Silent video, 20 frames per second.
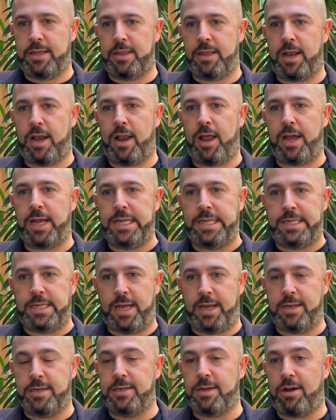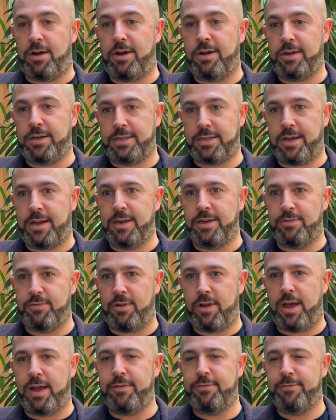the light and dark side of
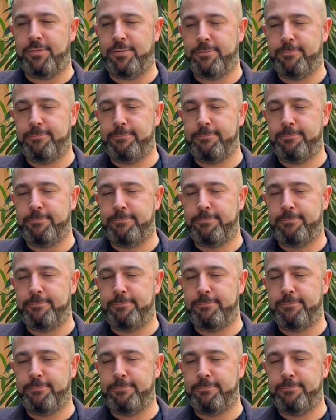life.